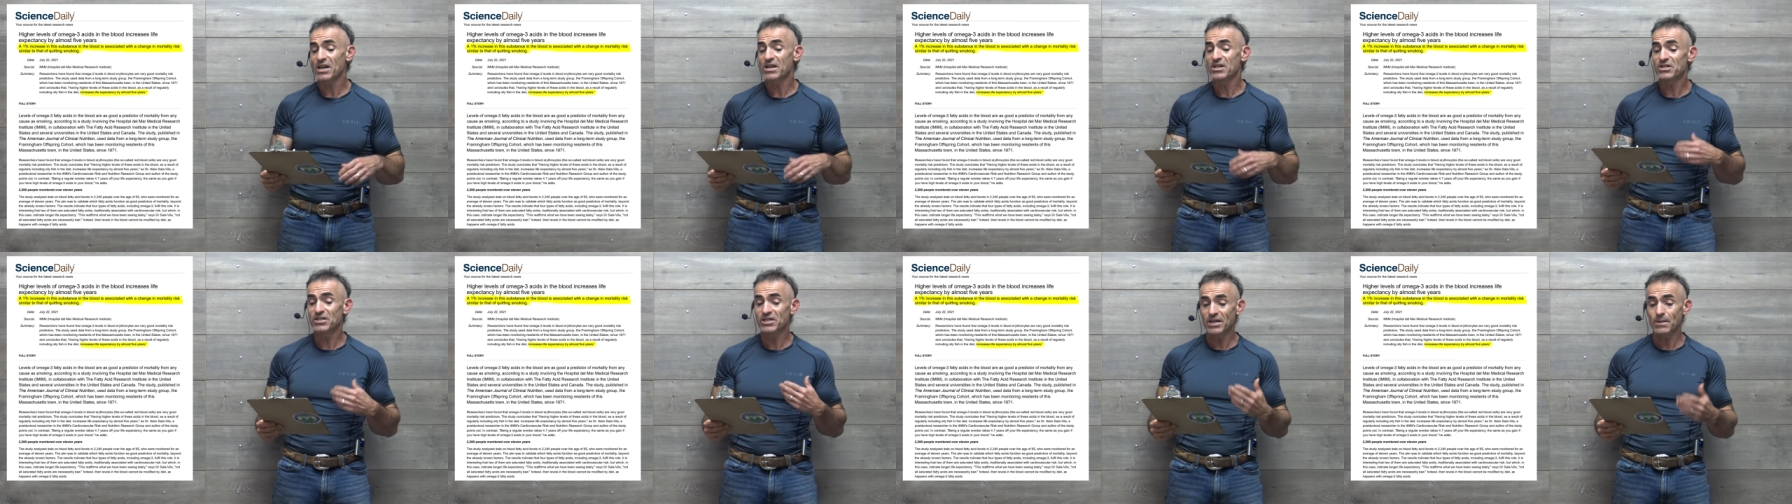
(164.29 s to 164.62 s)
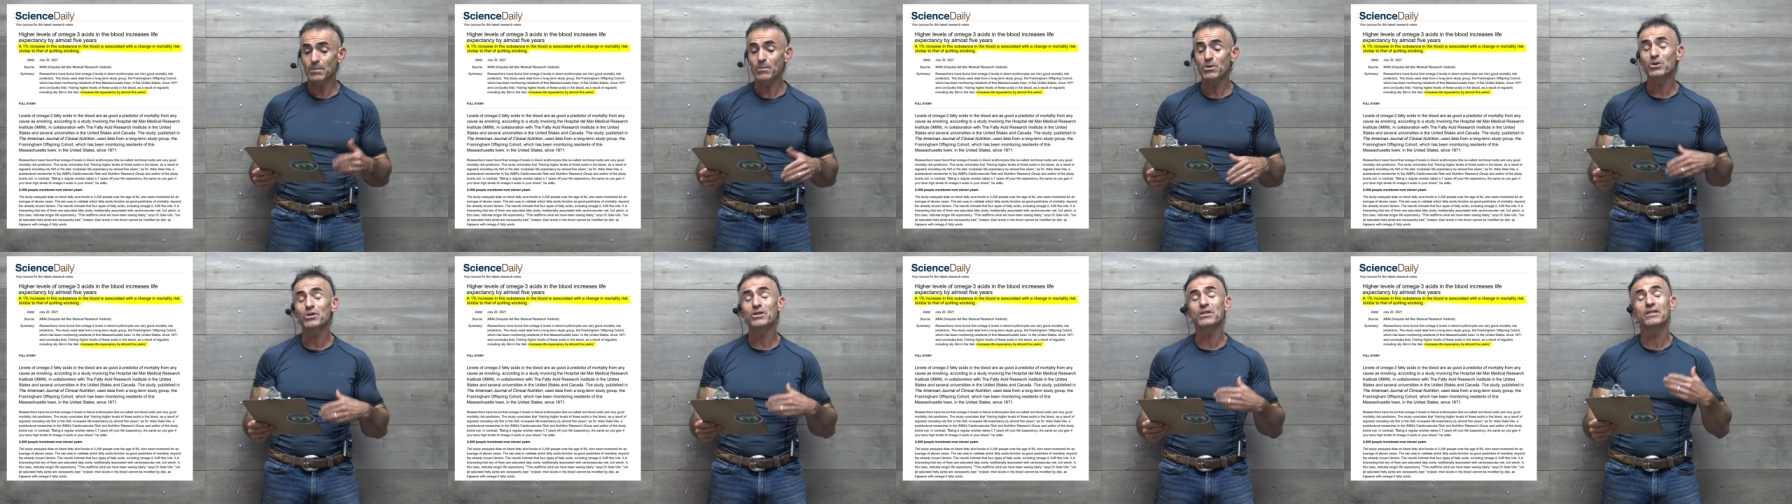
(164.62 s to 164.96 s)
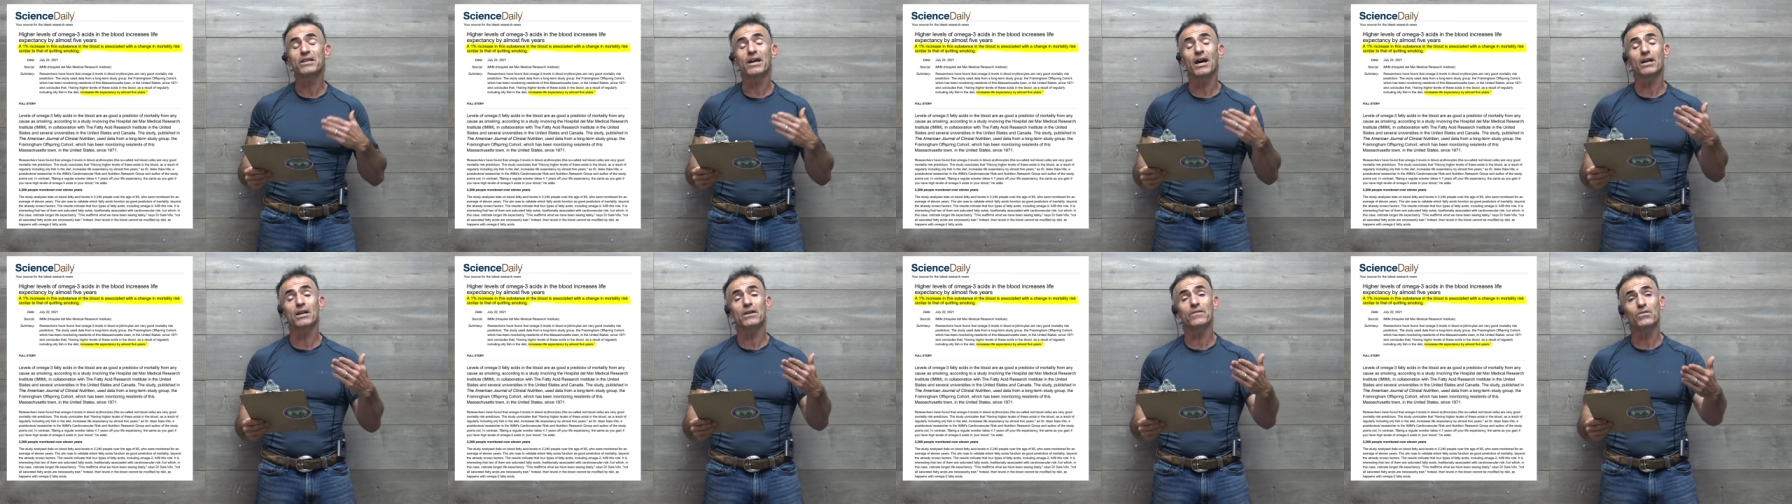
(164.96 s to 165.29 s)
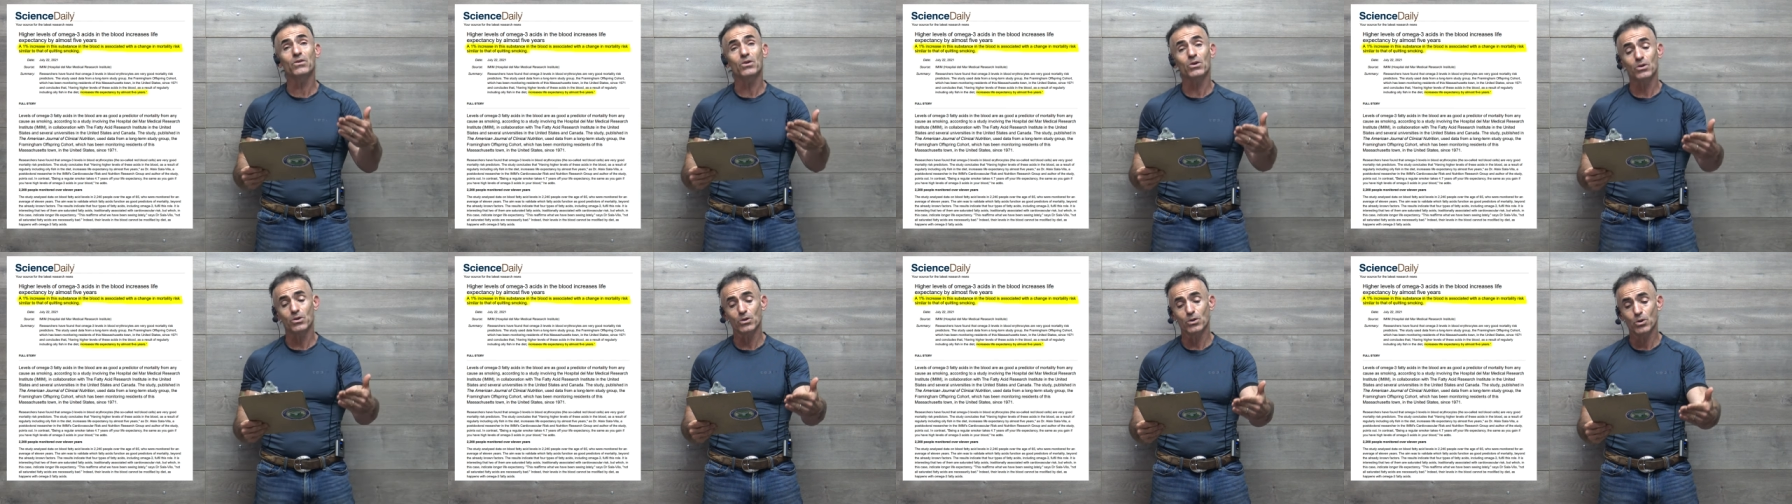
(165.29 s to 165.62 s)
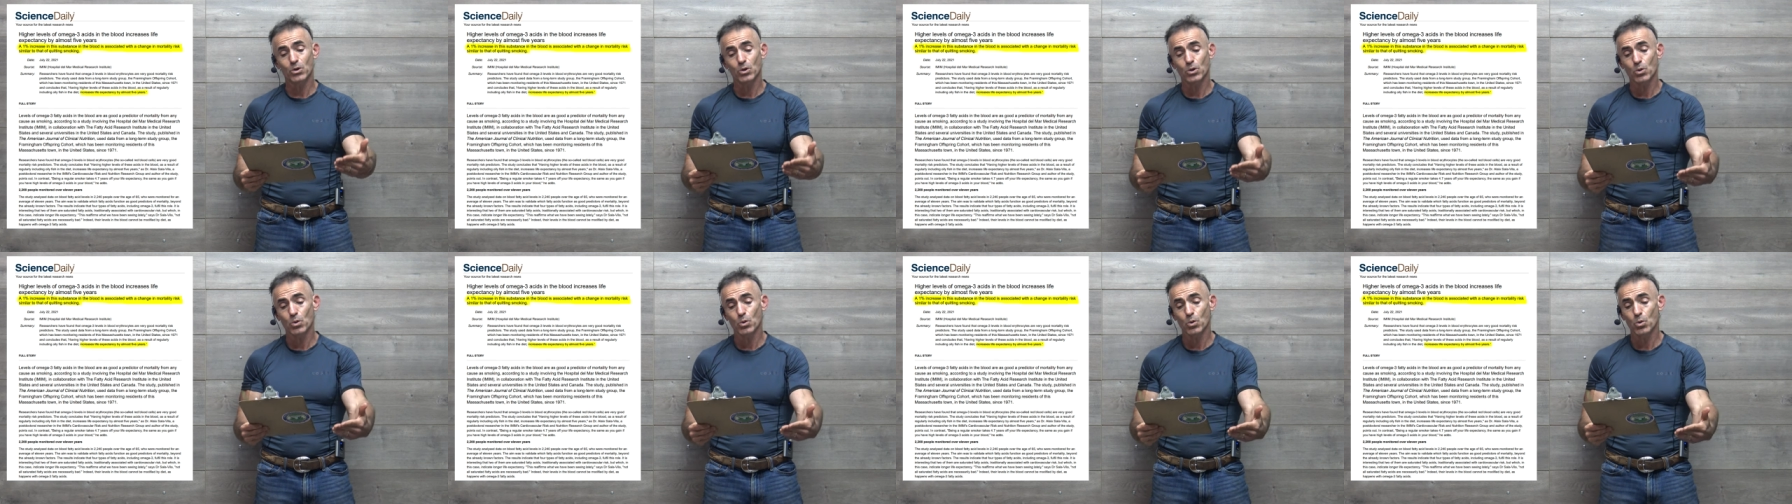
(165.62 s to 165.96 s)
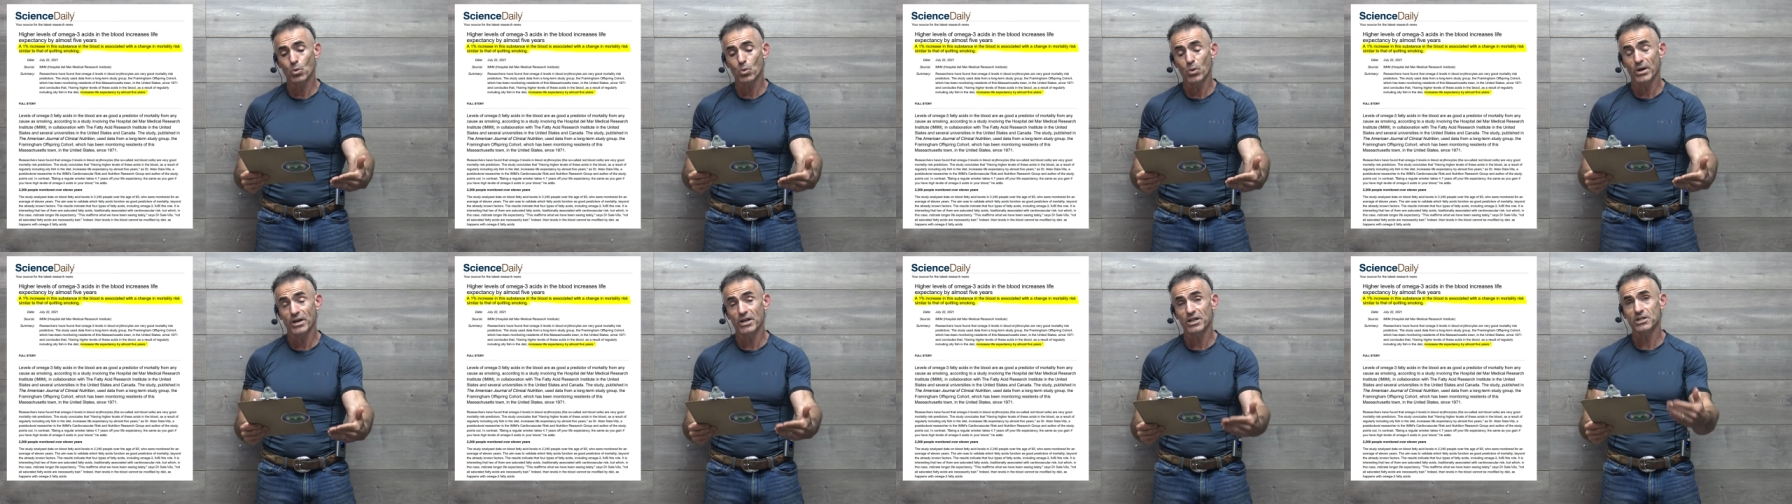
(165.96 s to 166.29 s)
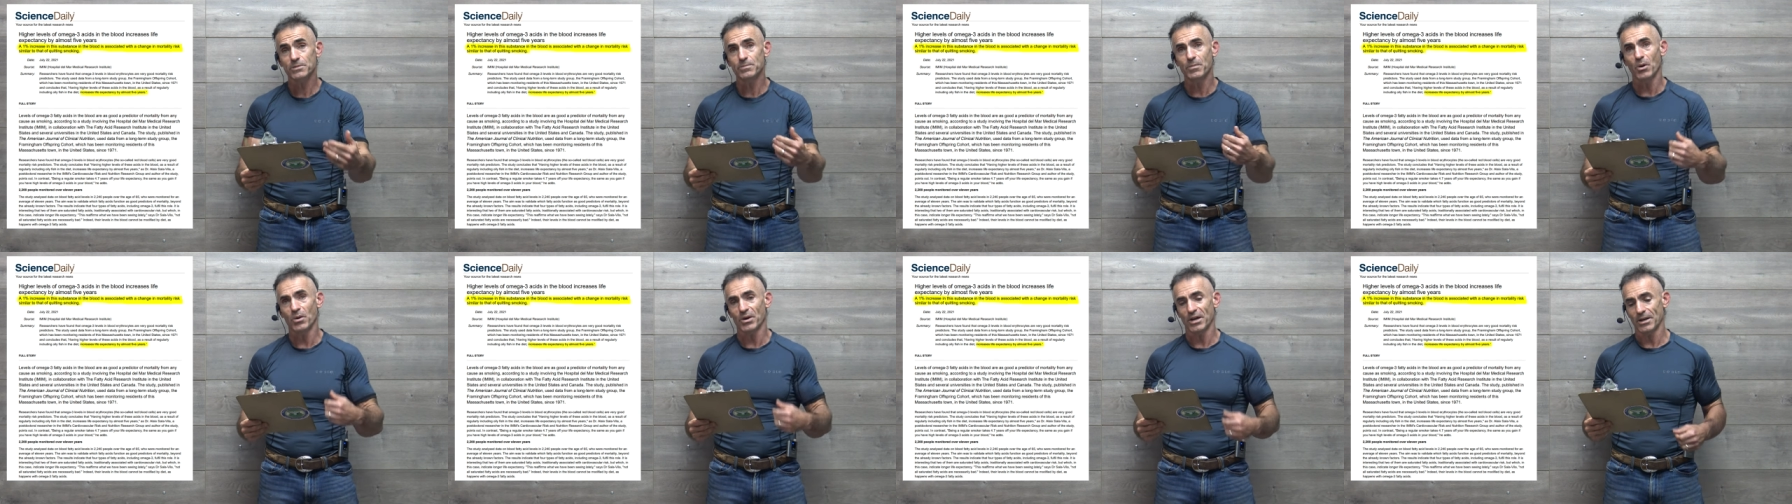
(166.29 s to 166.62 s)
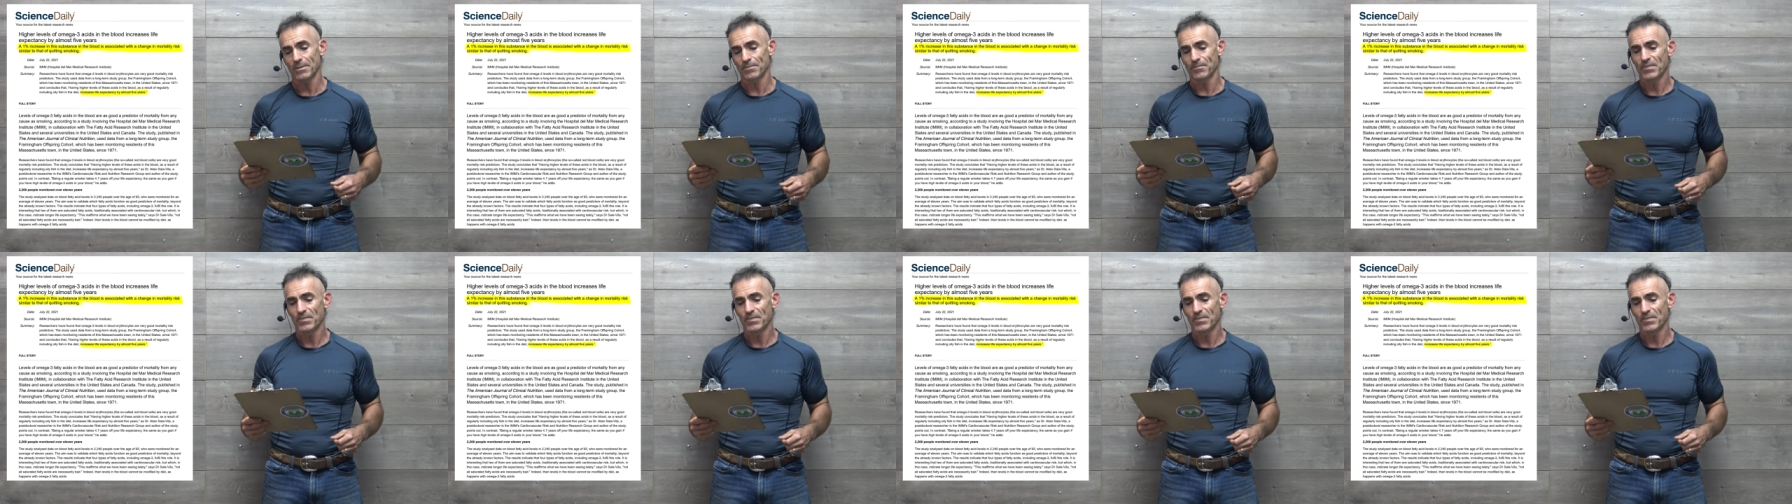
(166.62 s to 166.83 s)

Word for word: similar to that of quitting smoking.